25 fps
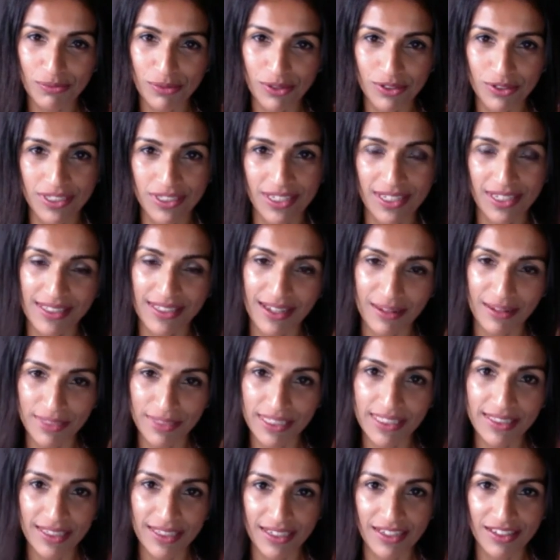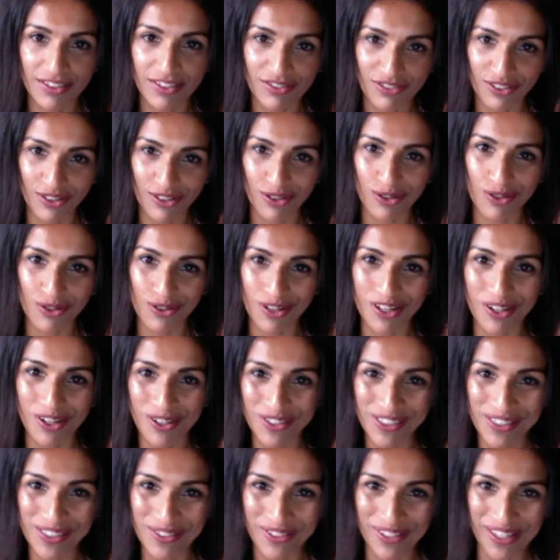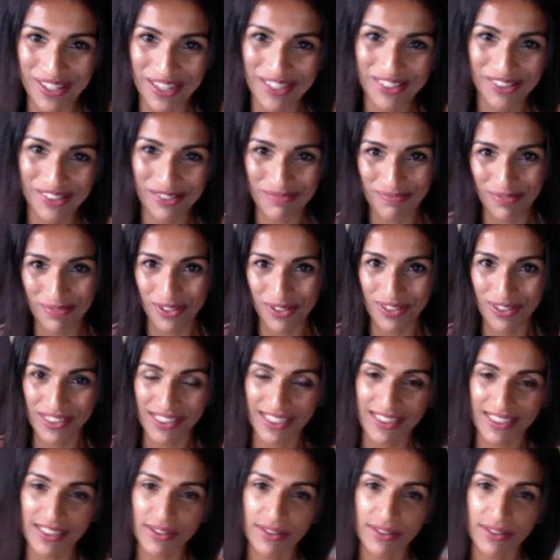process. I'm a stickler for the whole consultation process.